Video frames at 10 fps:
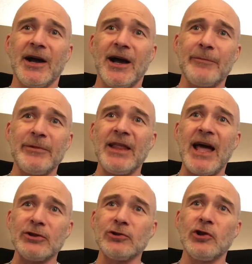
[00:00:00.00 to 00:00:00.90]
I mean,
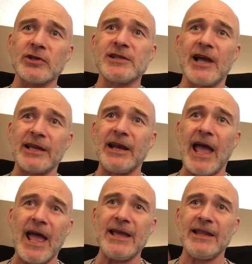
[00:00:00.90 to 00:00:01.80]
that looks like an
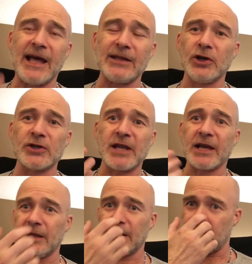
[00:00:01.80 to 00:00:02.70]
A, and that looks
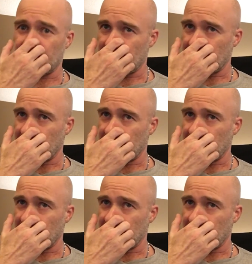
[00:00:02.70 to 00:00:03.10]
like a letter